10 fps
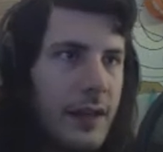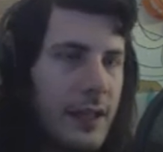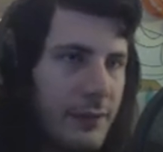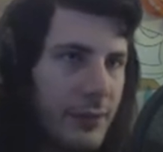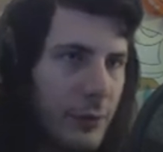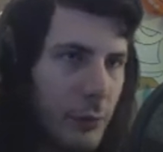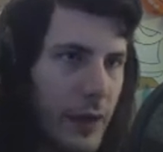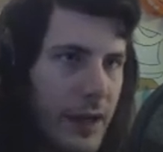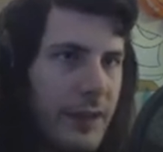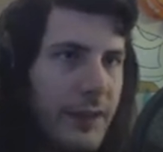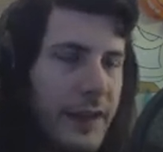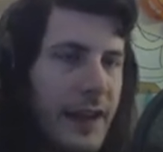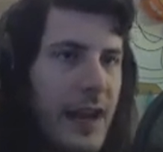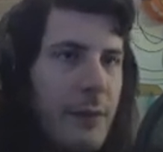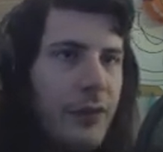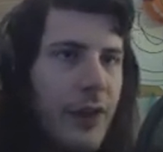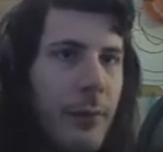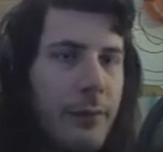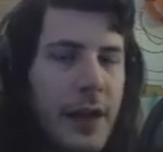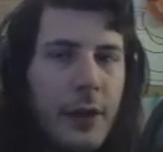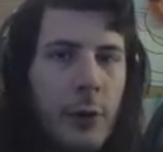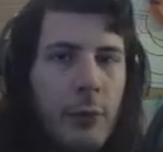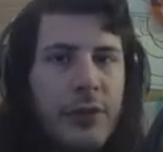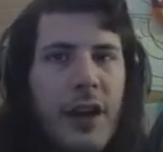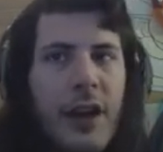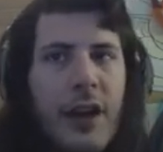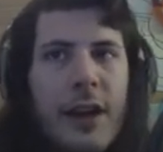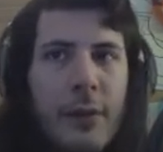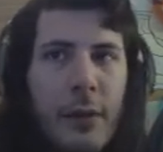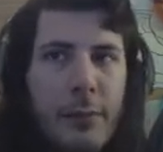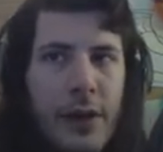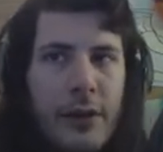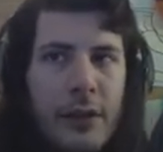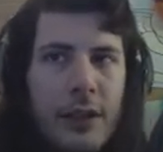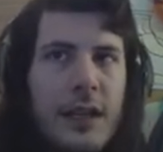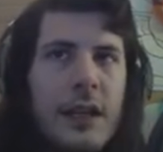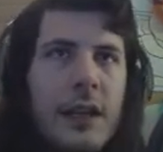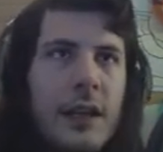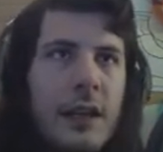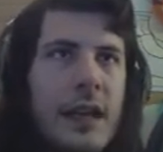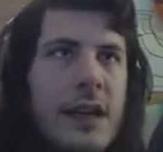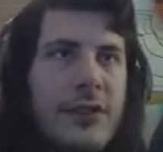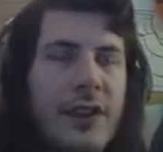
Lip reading: given the way that the game was updated over time, apparently each